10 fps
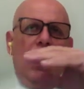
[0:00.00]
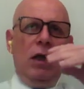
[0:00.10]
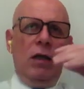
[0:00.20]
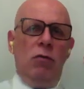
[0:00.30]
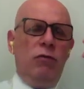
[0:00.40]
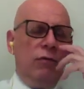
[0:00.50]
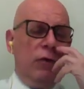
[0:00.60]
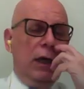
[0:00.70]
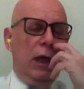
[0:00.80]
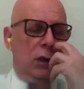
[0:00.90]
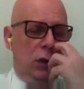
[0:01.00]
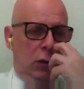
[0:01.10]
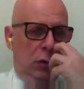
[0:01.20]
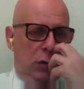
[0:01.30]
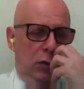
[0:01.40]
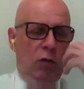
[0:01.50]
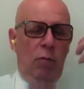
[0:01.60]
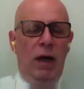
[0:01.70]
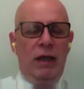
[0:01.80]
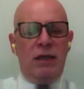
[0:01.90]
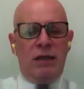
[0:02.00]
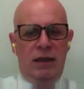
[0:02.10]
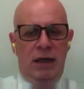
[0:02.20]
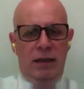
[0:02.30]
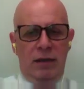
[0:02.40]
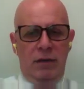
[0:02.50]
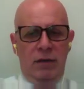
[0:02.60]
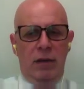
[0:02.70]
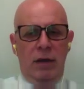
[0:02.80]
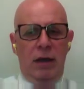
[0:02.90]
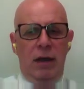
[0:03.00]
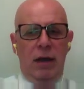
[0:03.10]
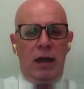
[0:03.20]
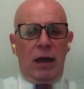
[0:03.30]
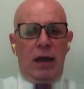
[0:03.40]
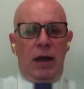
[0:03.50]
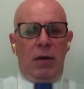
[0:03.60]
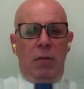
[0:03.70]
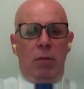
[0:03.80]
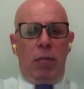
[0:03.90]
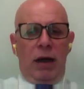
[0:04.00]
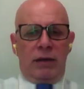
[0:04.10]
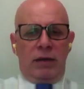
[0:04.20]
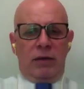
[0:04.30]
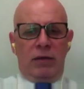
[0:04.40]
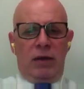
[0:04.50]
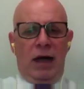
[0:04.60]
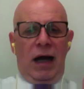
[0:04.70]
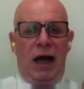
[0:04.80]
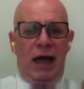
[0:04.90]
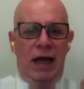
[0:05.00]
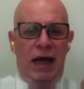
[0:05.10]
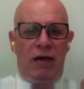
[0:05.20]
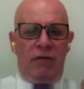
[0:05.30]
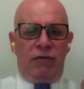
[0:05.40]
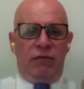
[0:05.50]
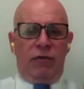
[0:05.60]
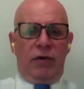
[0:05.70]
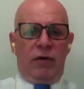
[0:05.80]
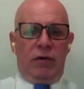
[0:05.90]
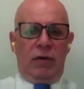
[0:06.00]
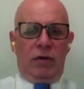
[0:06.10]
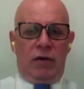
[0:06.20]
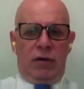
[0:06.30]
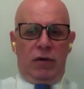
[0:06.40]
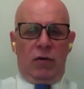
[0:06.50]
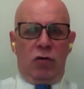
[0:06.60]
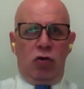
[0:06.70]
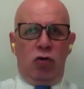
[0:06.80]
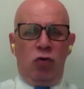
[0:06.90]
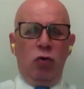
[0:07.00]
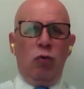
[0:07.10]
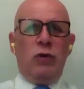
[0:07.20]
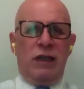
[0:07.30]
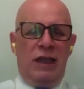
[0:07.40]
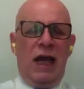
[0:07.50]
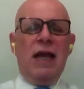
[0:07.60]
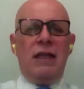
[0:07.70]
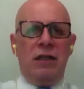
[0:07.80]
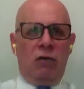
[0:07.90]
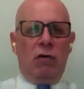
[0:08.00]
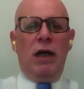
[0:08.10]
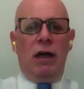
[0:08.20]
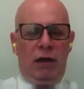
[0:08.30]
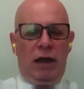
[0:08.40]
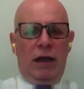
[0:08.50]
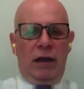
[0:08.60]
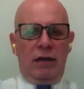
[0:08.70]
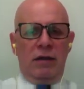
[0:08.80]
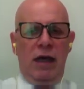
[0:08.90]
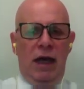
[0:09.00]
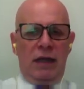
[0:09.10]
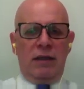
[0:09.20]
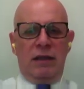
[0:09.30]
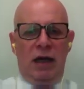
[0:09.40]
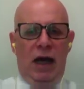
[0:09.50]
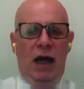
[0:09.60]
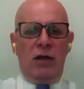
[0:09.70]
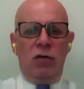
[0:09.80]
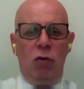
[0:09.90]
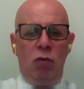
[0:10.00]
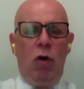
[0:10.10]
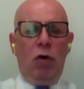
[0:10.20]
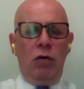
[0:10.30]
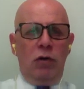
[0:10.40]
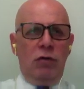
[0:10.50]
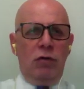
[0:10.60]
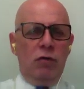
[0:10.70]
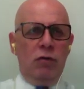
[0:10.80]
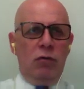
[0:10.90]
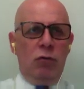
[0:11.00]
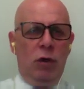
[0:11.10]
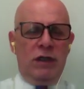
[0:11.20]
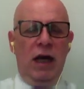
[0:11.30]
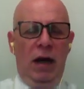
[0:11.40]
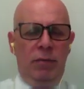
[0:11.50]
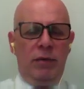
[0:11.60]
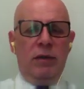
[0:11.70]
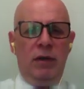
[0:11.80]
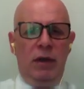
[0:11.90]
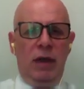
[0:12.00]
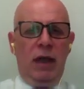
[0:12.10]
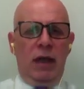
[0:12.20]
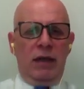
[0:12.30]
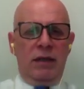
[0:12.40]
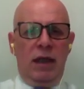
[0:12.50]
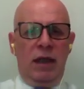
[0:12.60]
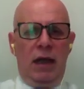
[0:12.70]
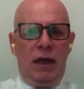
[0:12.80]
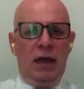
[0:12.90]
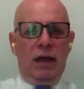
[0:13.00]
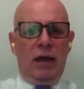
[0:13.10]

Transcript: a notification of my dissent, but I have to state clearly that I don't want to accept the